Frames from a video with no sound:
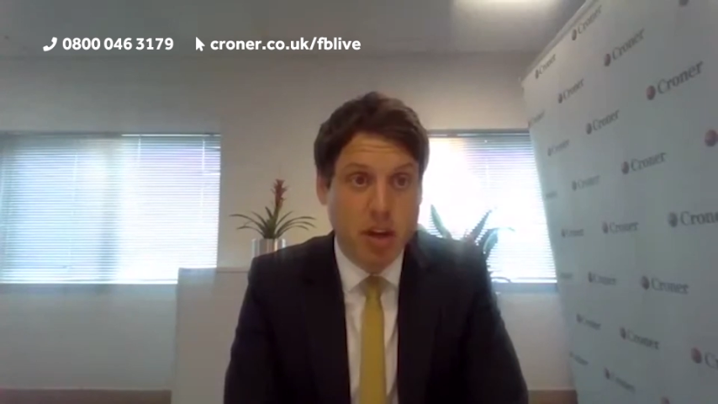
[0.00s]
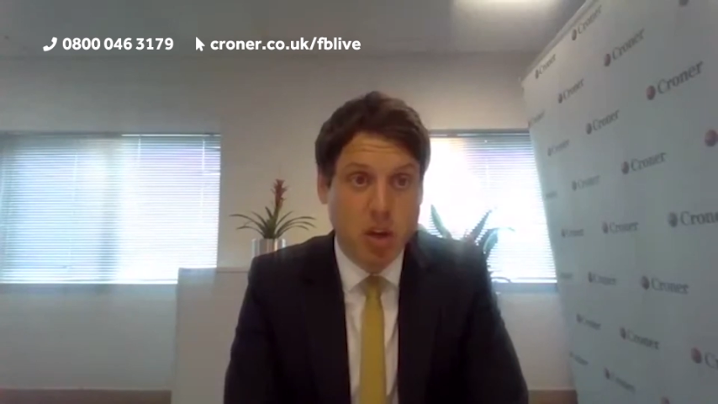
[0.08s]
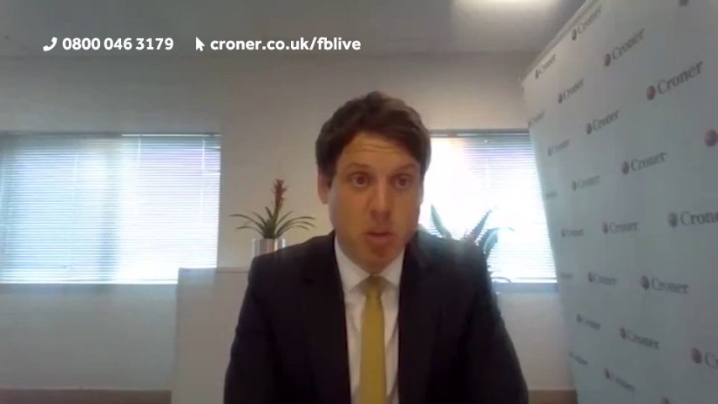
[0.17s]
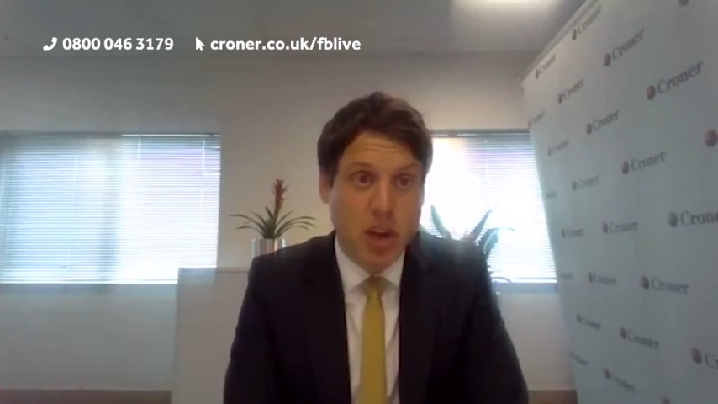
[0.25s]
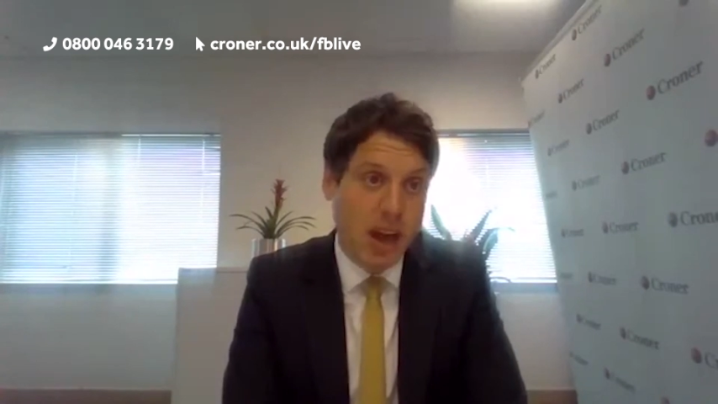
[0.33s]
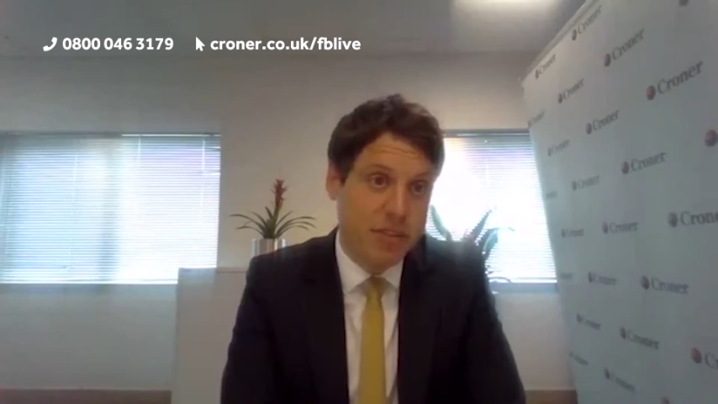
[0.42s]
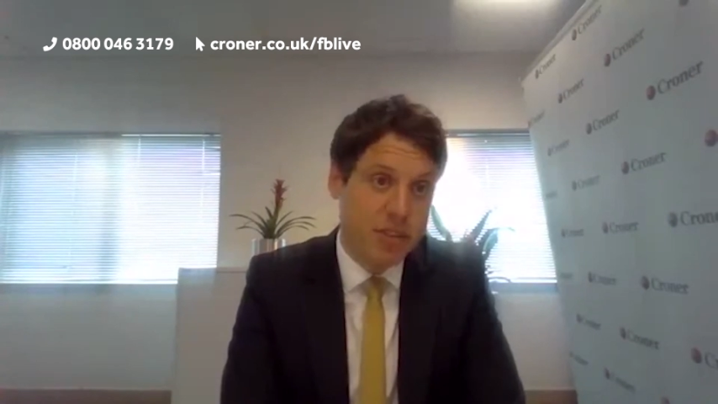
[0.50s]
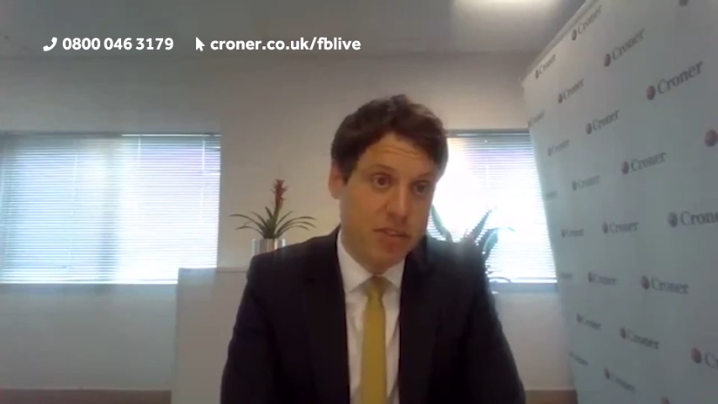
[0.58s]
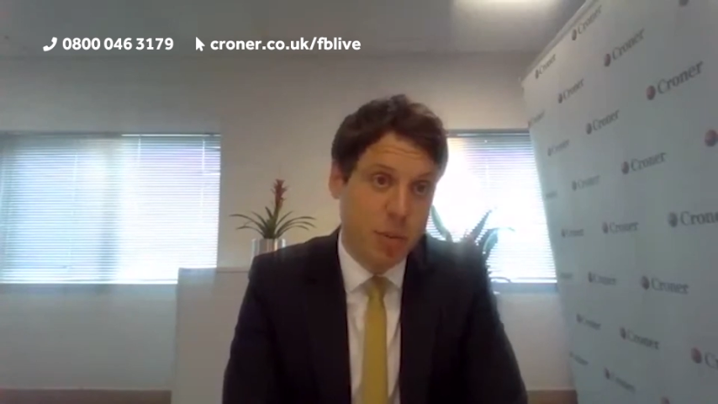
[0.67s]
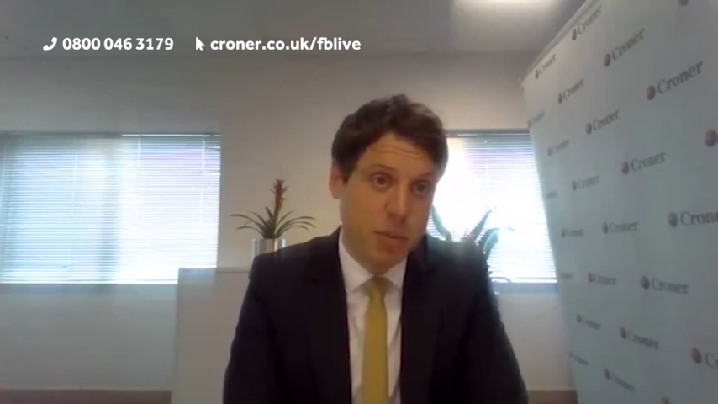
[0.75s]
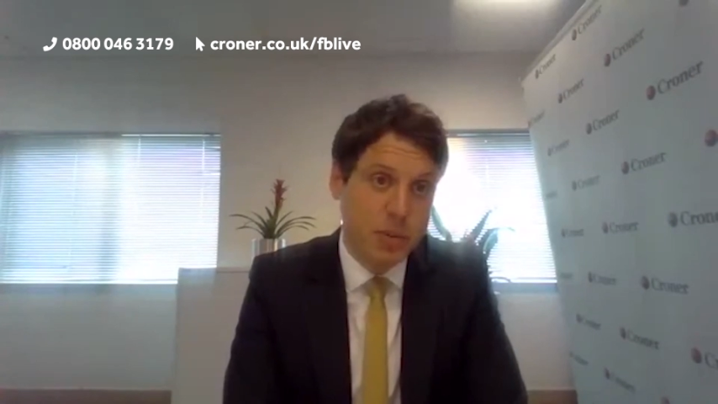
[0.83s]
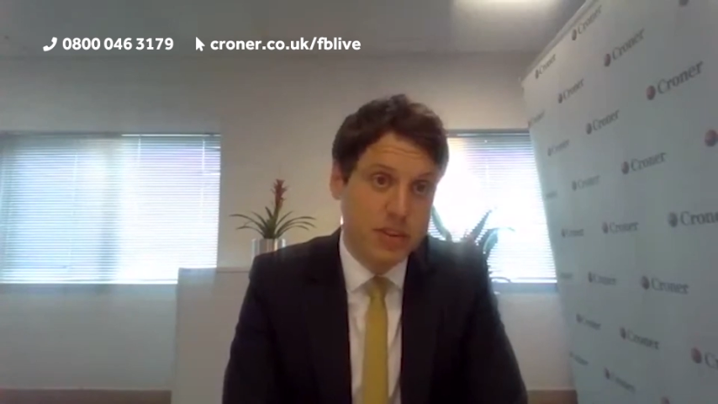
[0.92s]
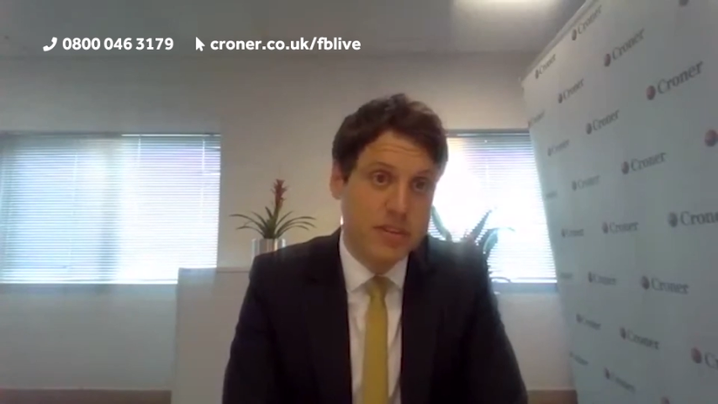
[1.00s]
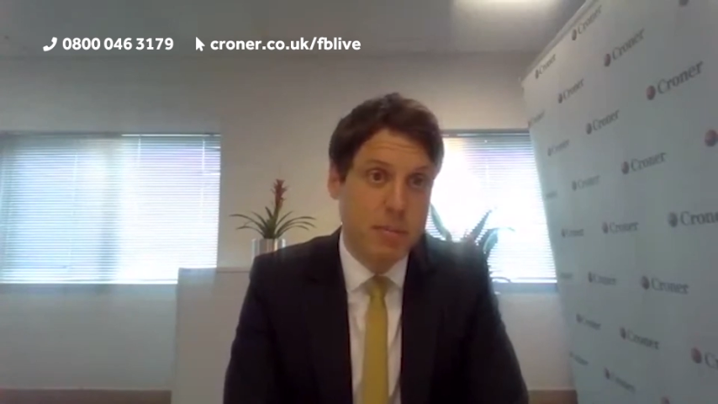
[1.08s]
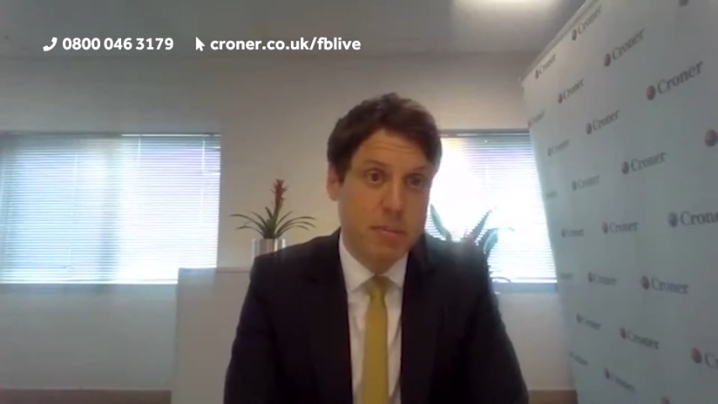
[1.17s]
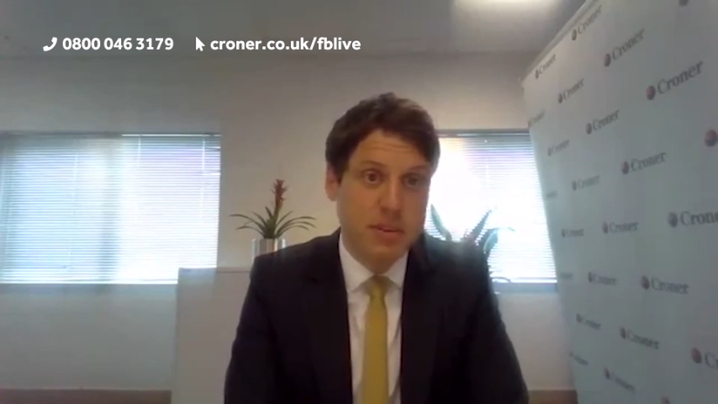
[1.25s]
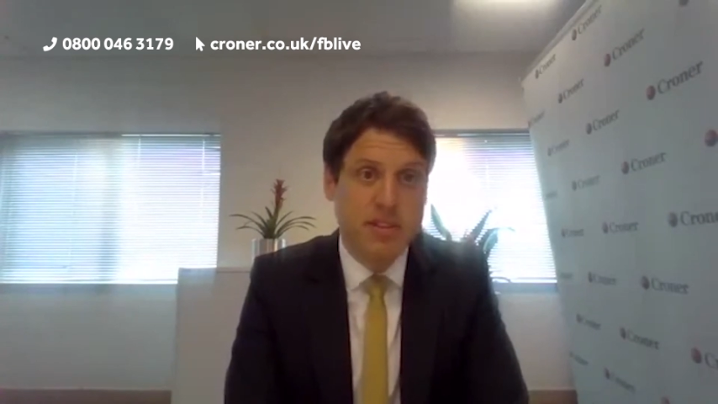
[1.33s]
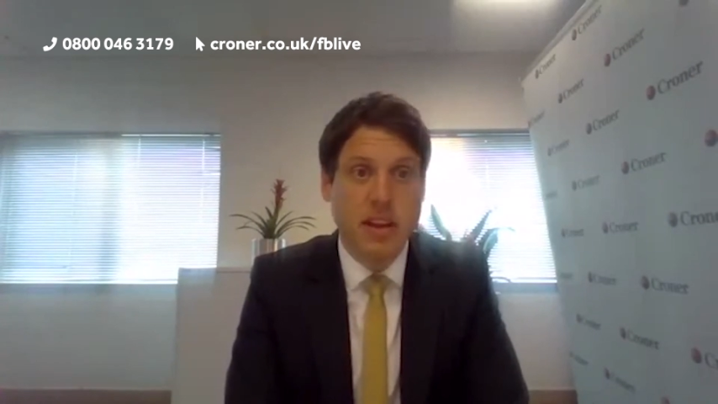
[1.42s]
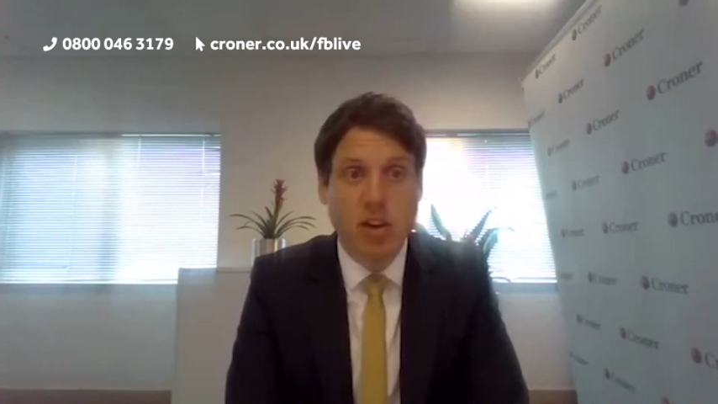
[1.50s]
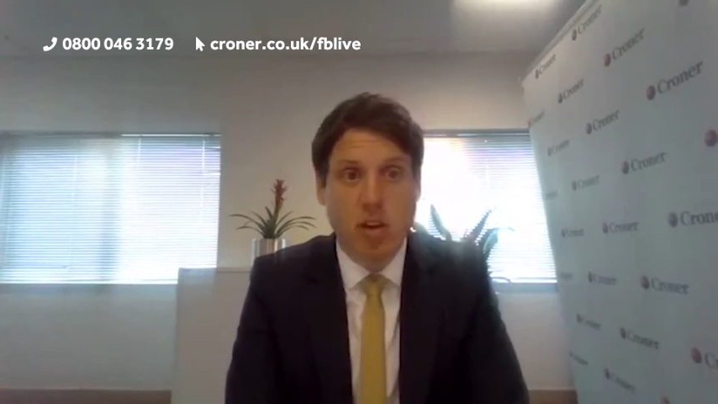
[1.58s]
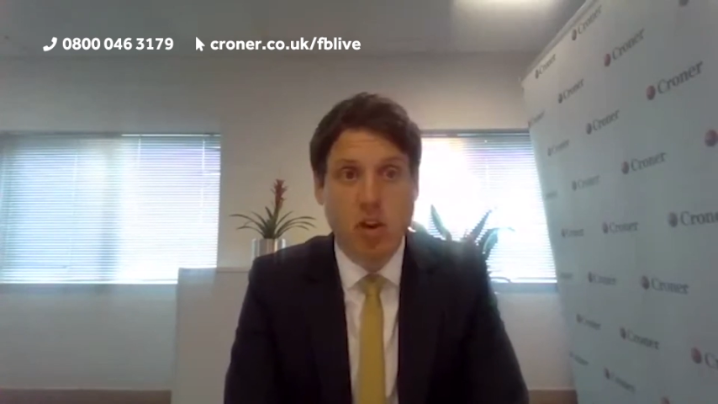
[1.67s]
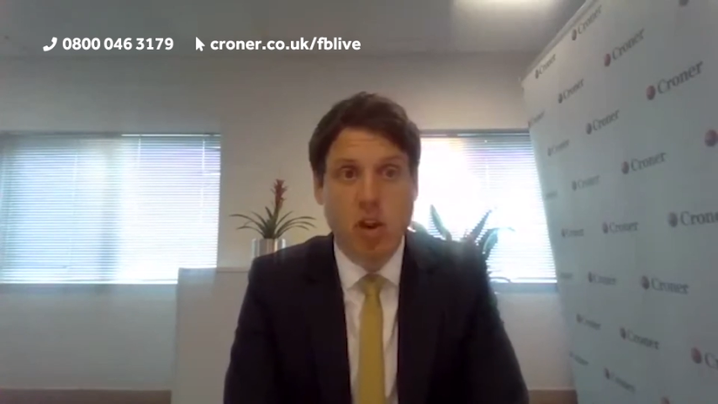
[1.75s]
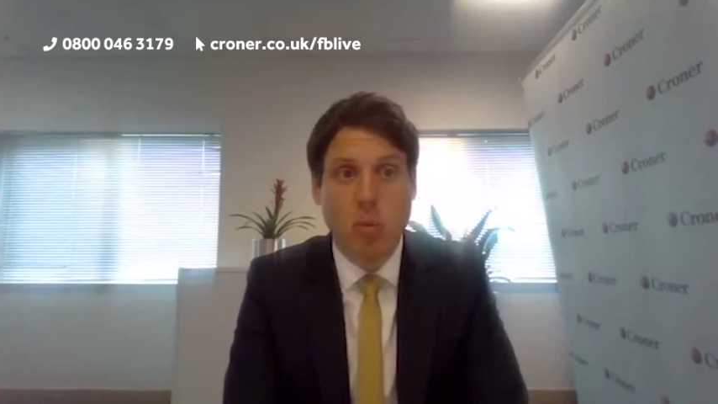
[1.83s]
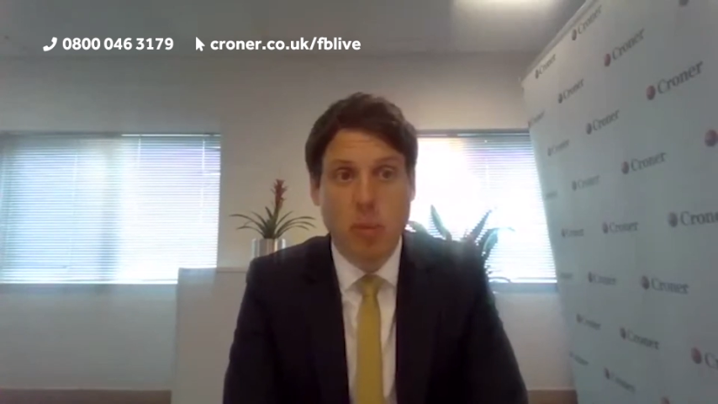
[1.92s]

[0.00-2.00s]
do we have to top up the 10% or can